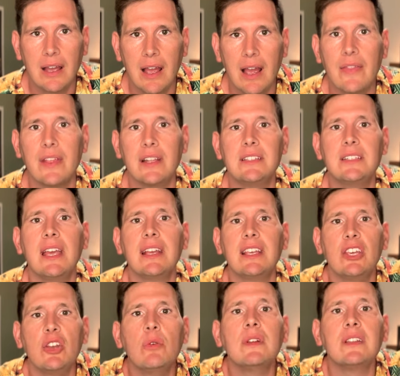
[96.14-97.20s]
And then take
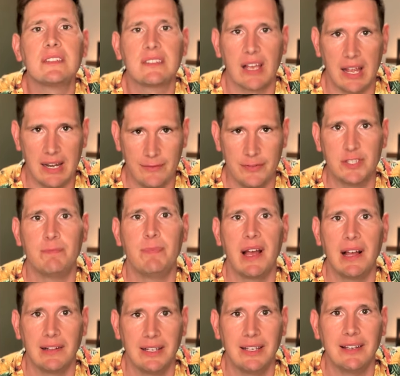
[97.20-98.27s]
you inside of its
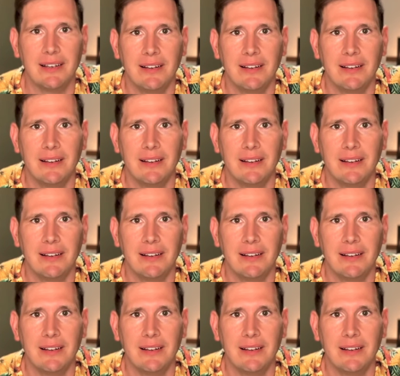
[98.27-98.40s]
belly.